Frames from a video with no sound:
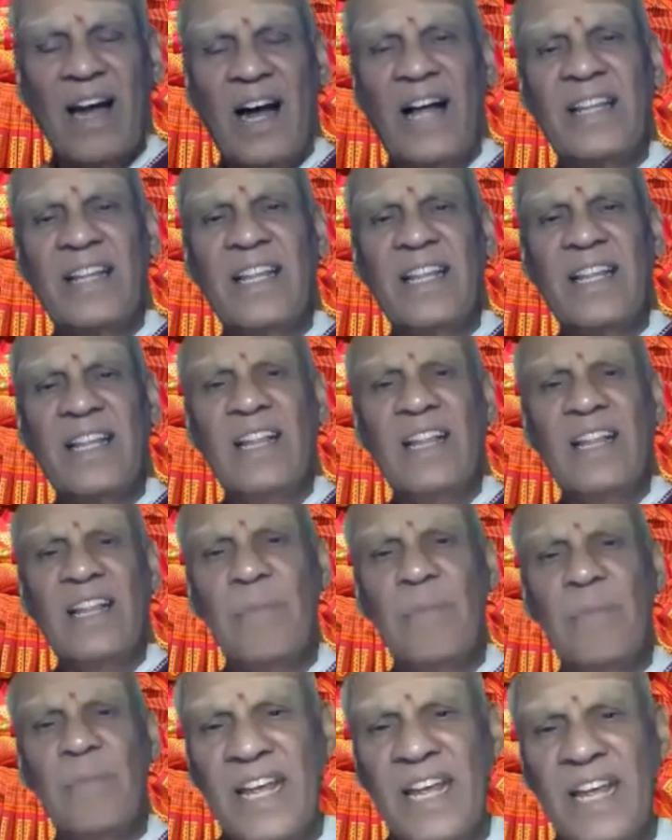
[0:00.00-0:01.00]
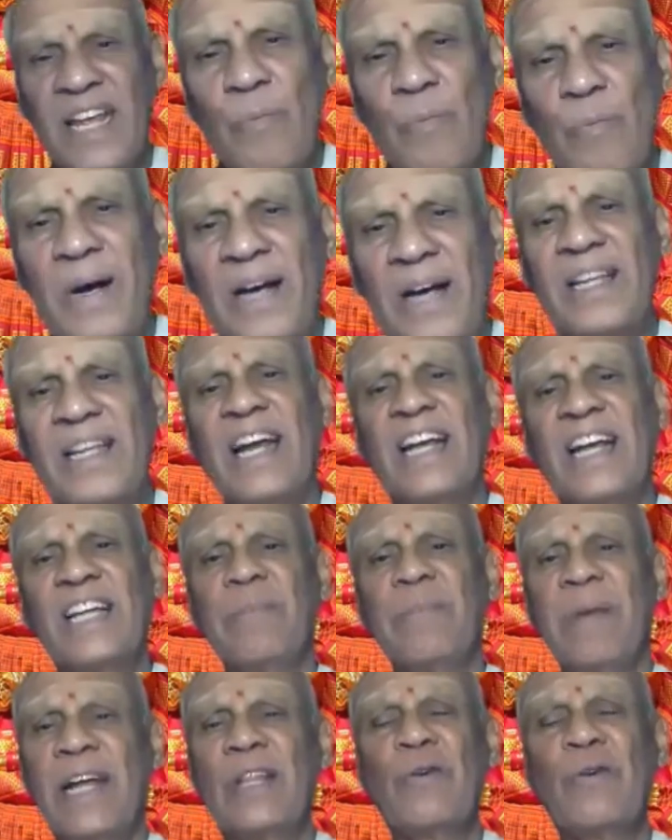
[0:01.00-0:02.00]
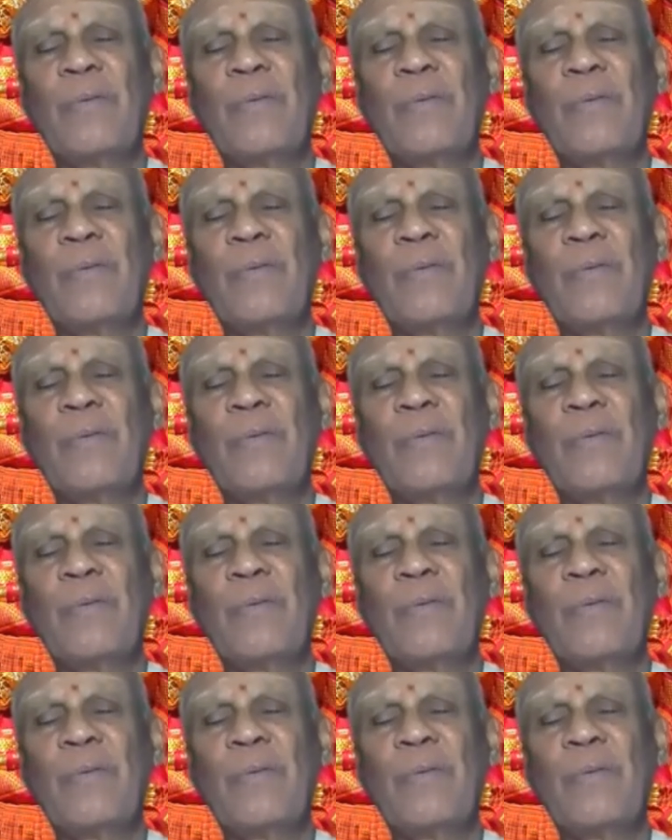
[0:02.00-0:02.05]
Aditya Pratika Upasana is Veda